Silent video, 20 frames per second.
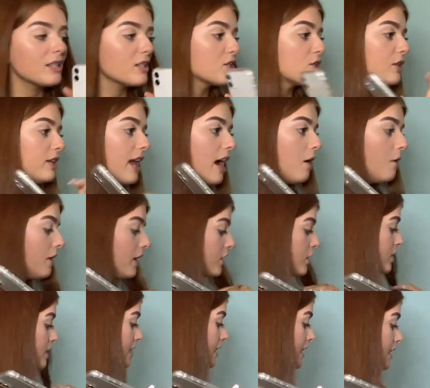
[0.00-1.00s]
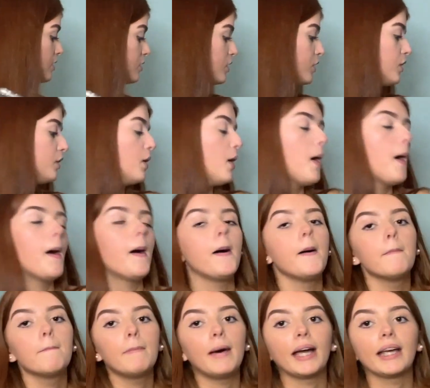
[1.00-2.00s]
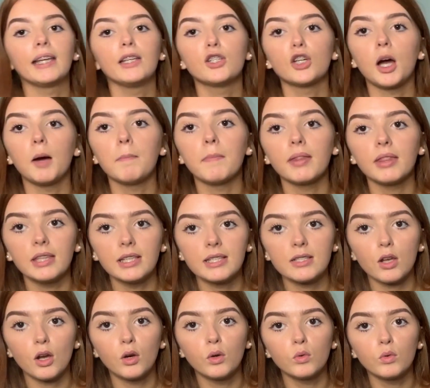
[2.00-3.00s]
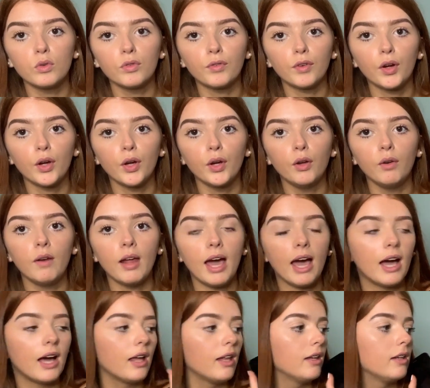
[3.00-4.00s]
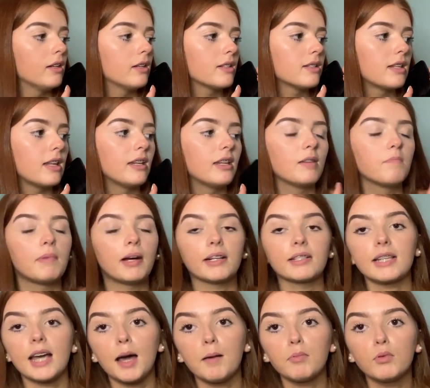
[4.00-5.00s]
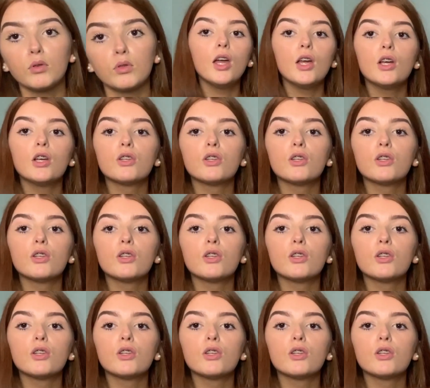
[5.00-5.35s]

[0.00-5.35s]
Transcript: So now I just need to package up this old phone and send it back to Apple.